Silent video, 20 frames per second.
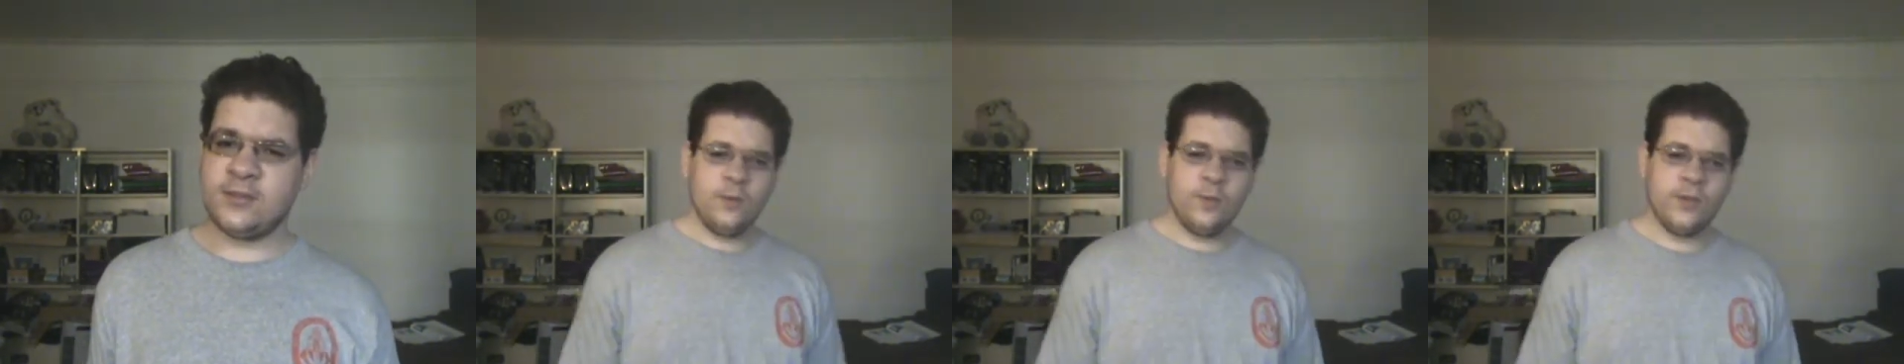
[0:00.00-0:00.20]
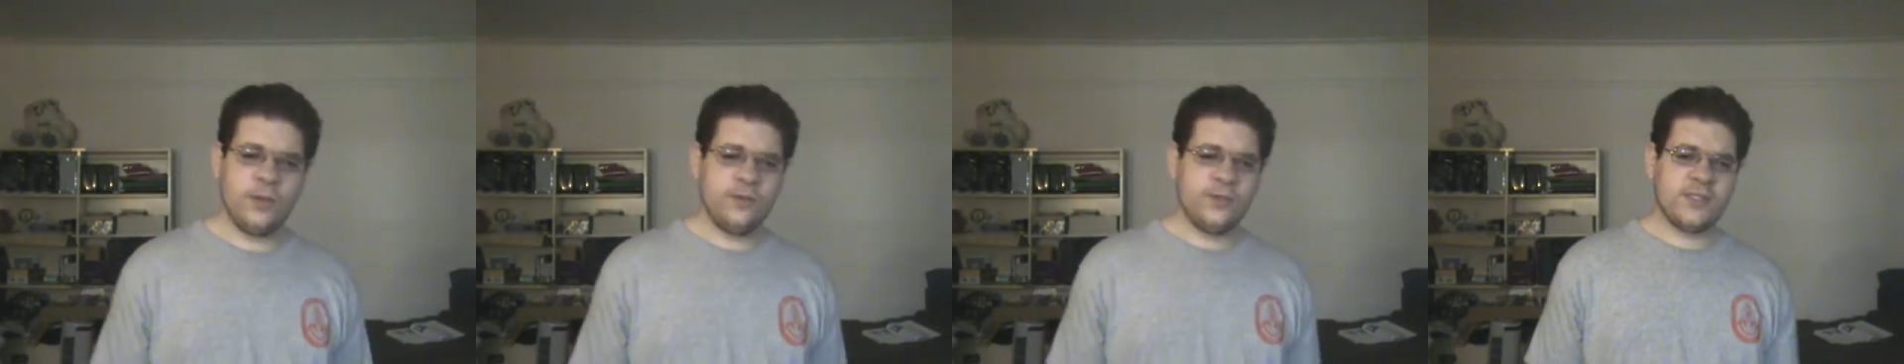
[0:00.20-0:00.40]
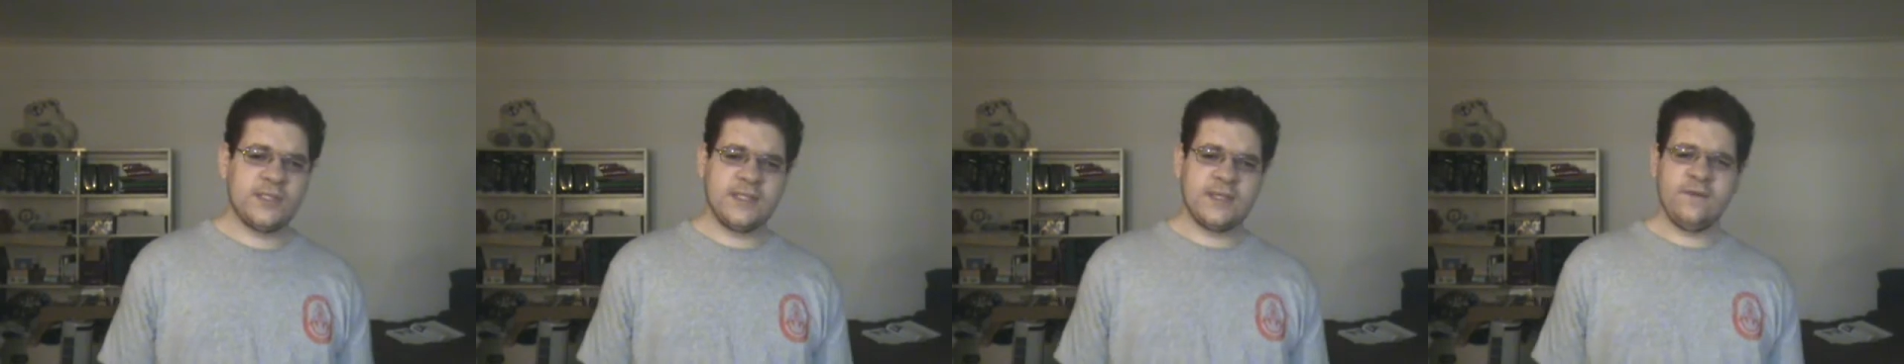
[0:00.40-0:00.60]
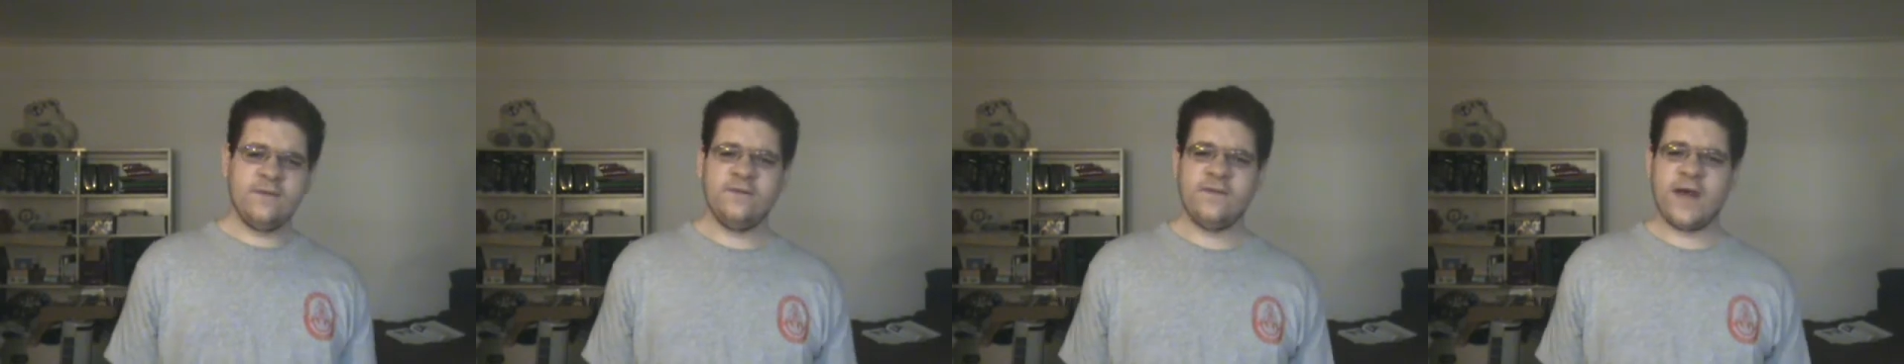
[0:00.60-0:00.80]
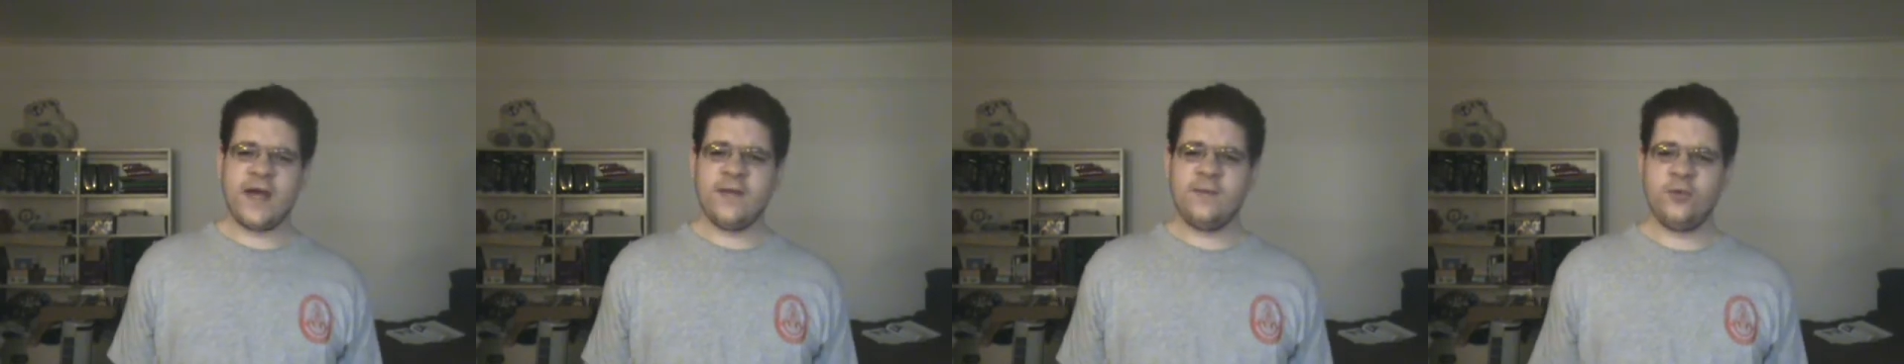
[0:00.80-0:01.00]
Will you still
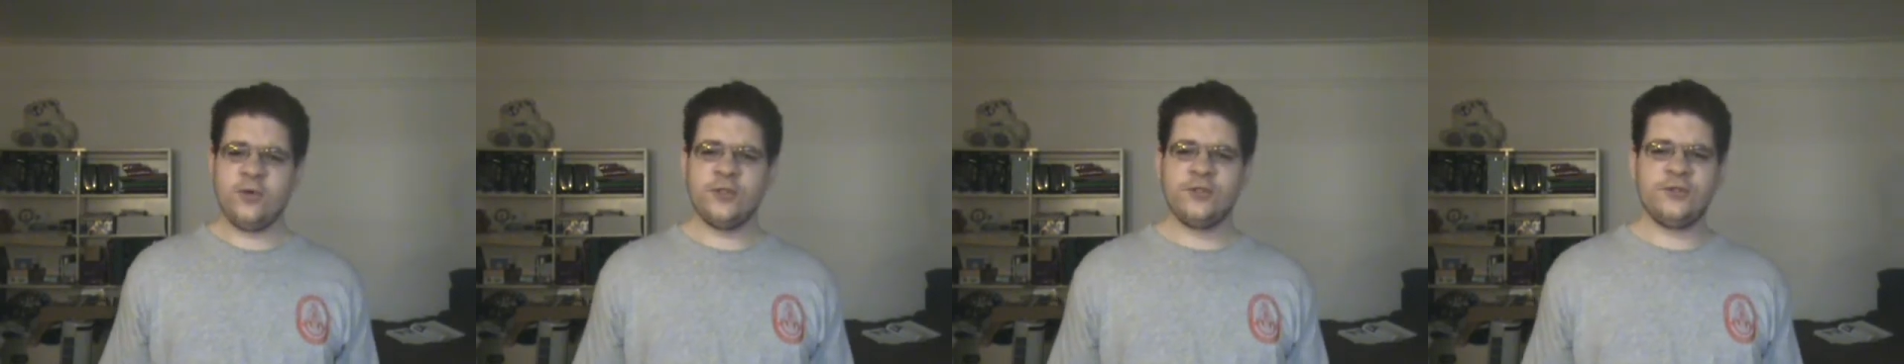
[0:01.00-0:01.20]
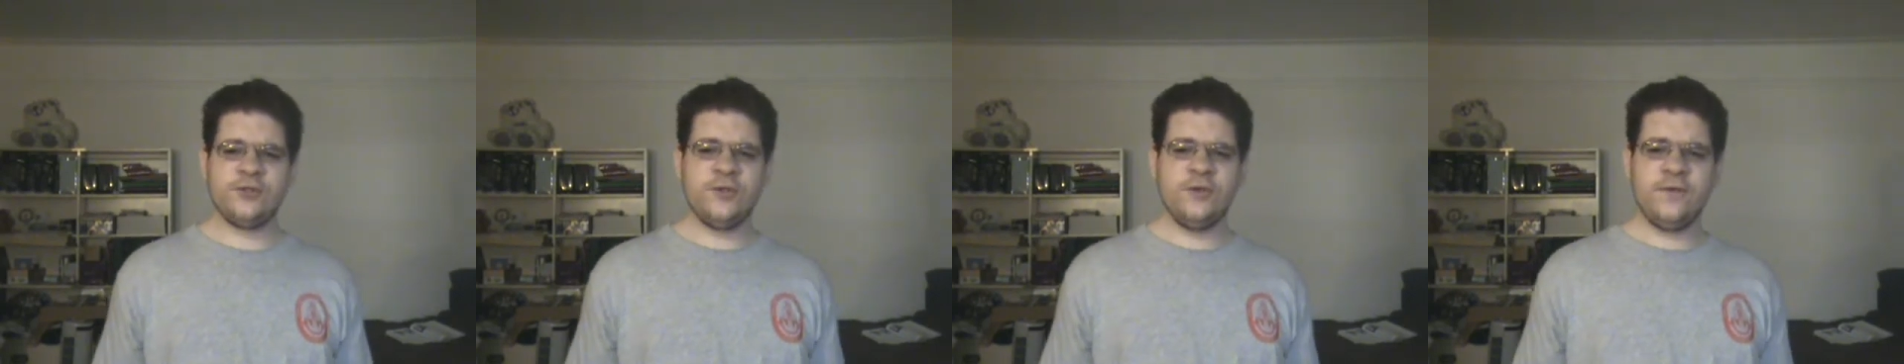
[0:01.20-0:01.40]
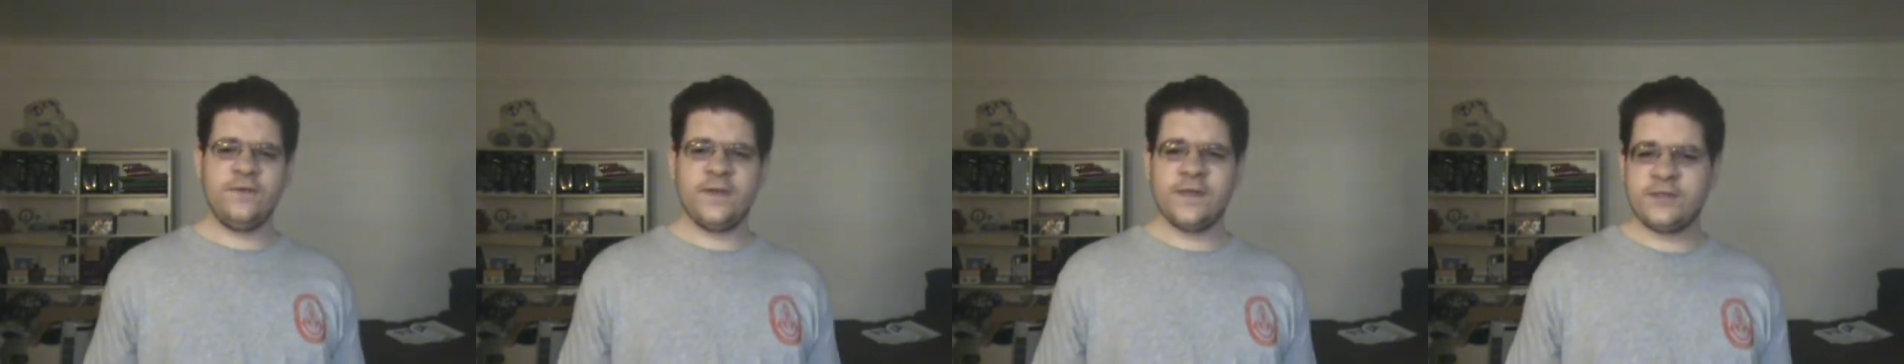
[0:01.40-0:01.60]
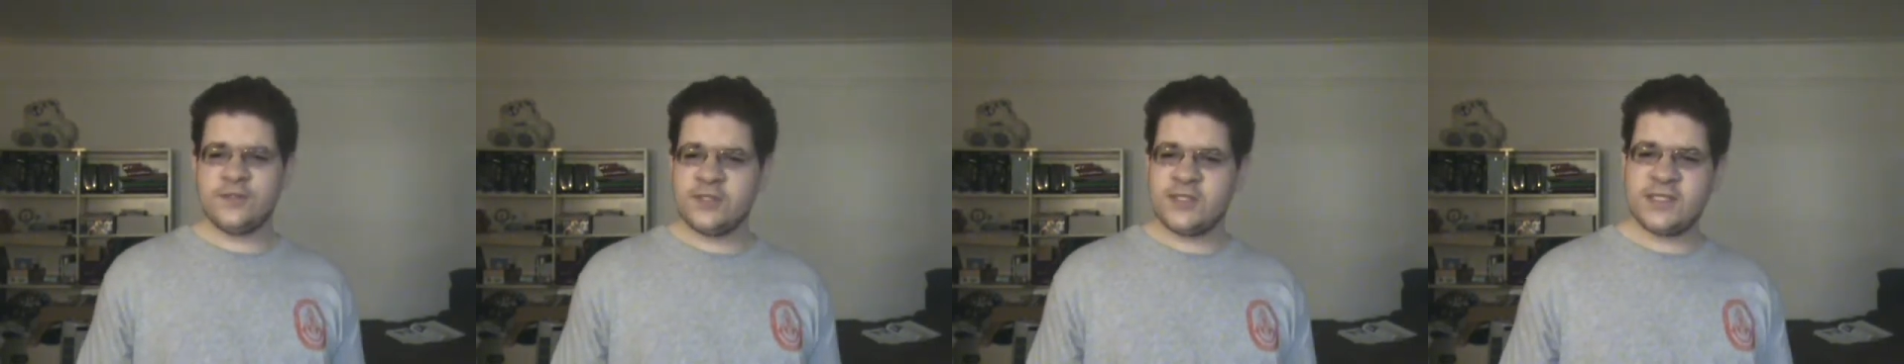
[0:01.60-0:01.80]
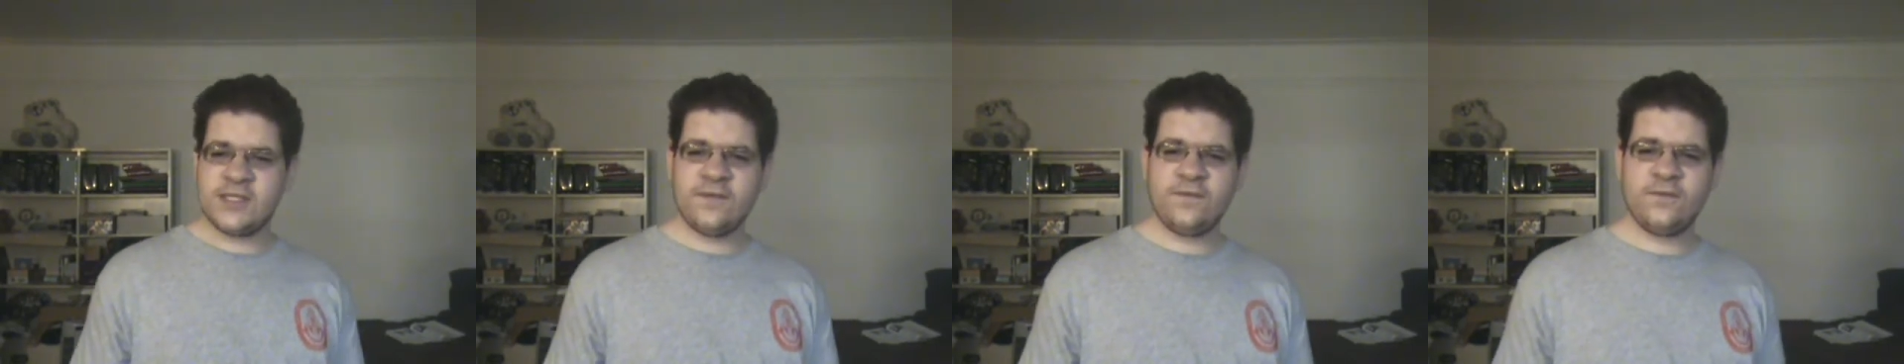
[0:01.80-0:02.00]
find more truth as
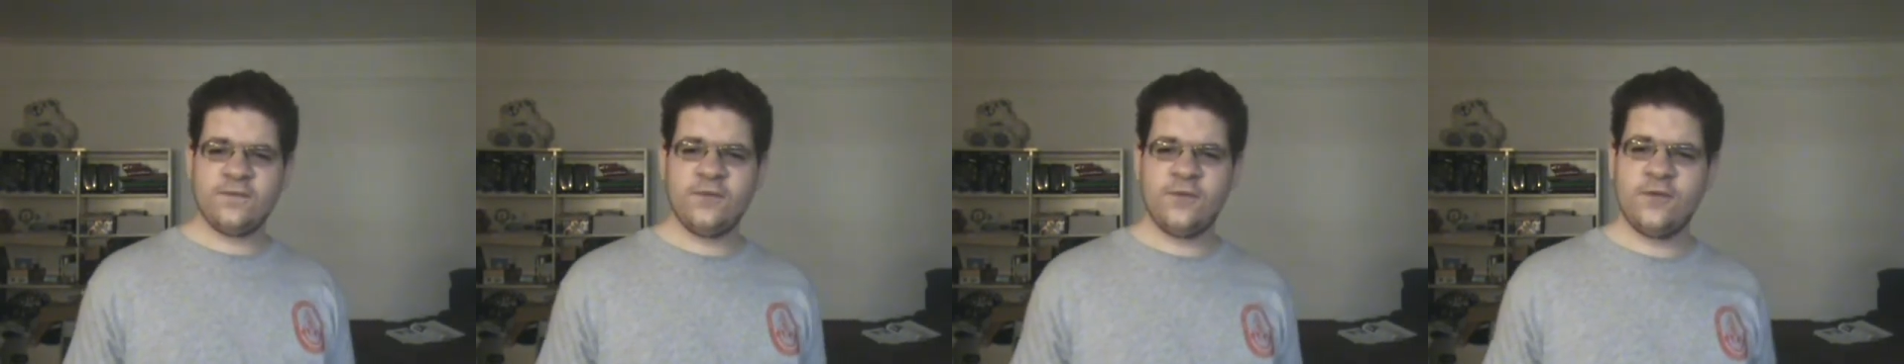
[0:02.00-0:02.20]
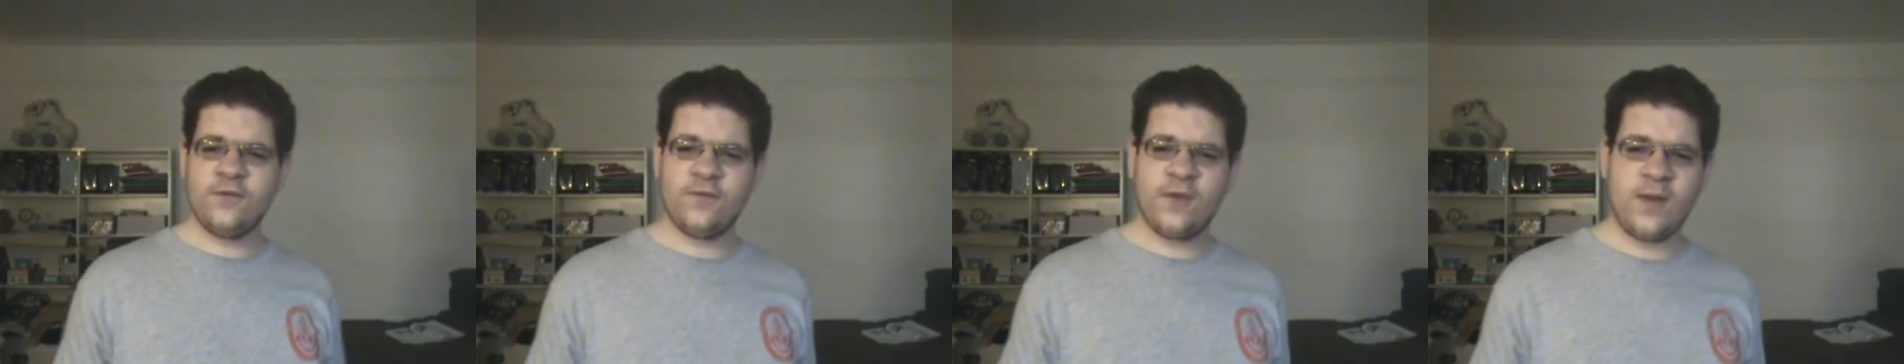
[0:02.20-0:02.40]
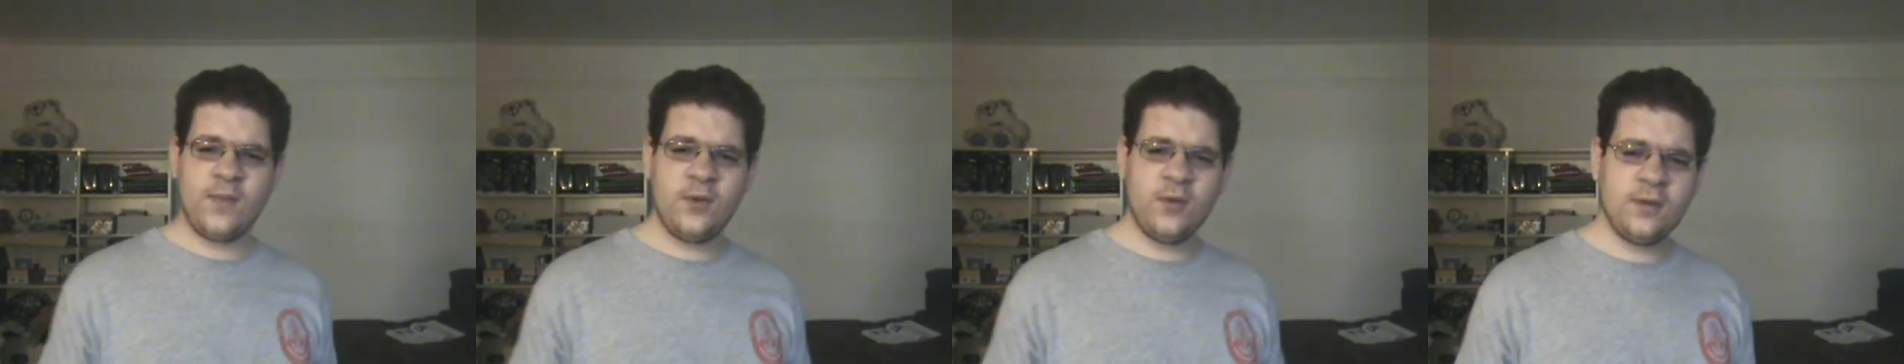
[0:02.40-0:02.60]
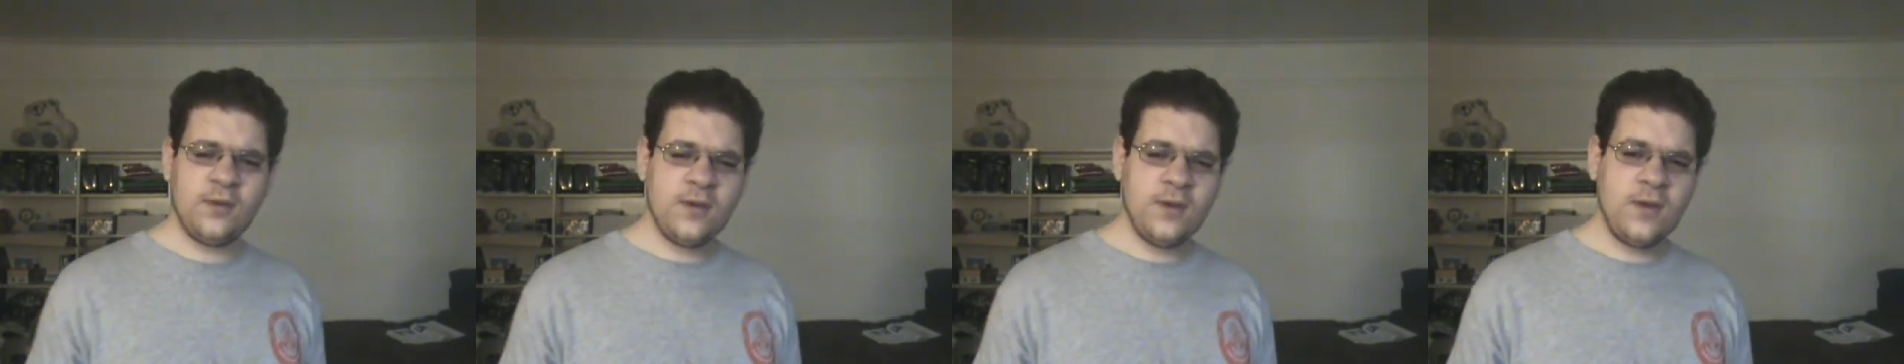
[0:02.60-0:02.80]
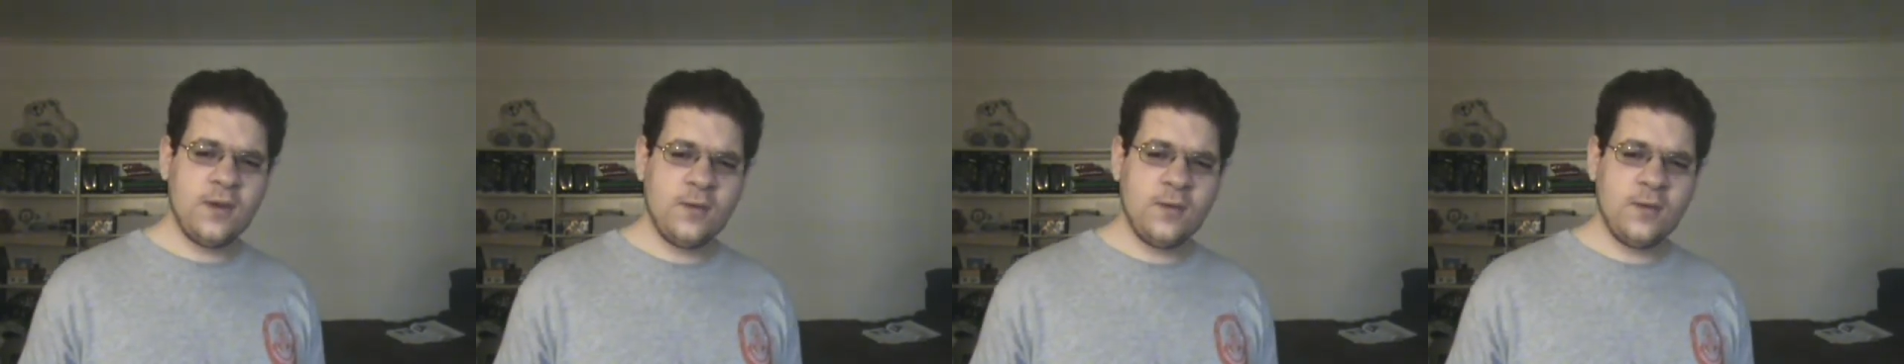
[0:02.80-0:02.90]
you sift through the rubble,